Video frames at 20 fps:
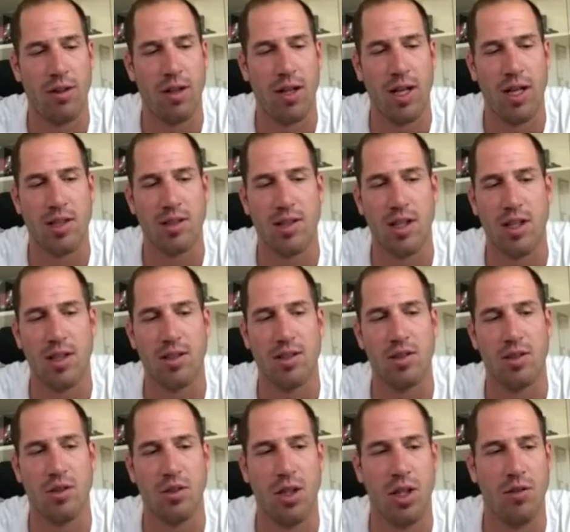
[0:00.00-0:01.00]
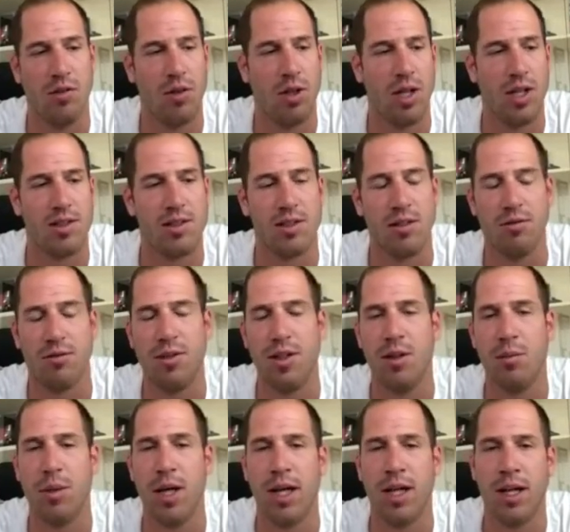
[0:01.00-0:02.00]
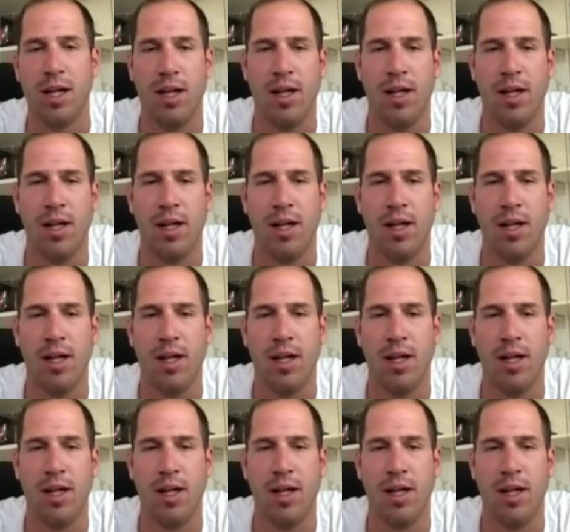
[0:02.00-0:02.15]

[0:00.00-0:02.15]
asked us to give you guys some feedback,